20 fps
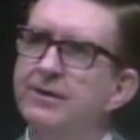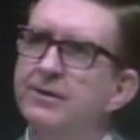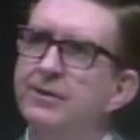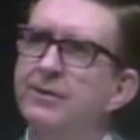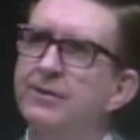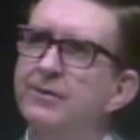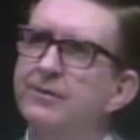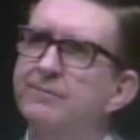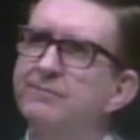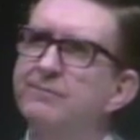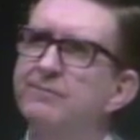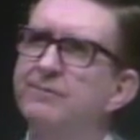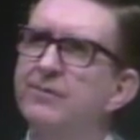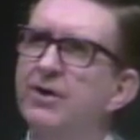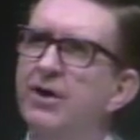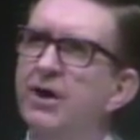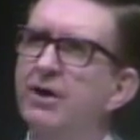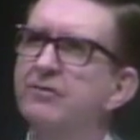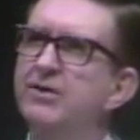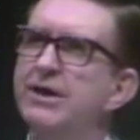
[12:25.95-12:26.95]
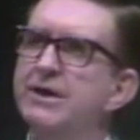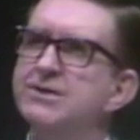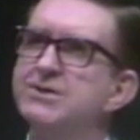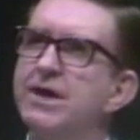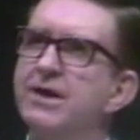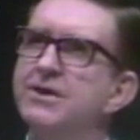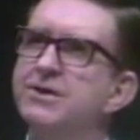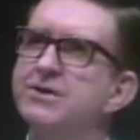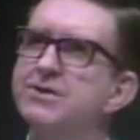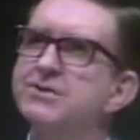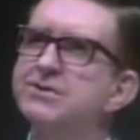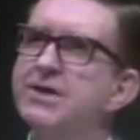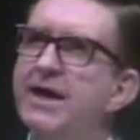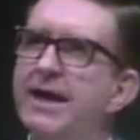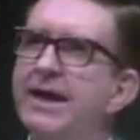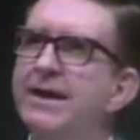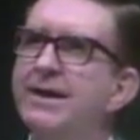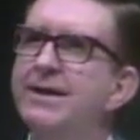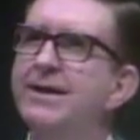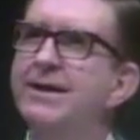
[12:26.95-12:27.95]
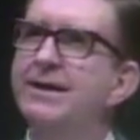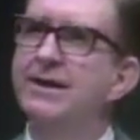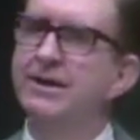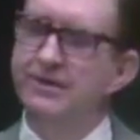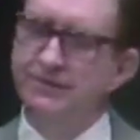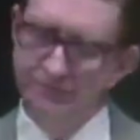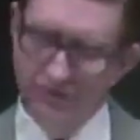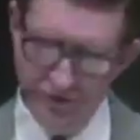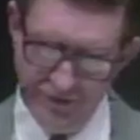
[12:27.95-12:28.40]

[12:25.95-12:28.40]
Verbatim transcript: uh, of his understanding of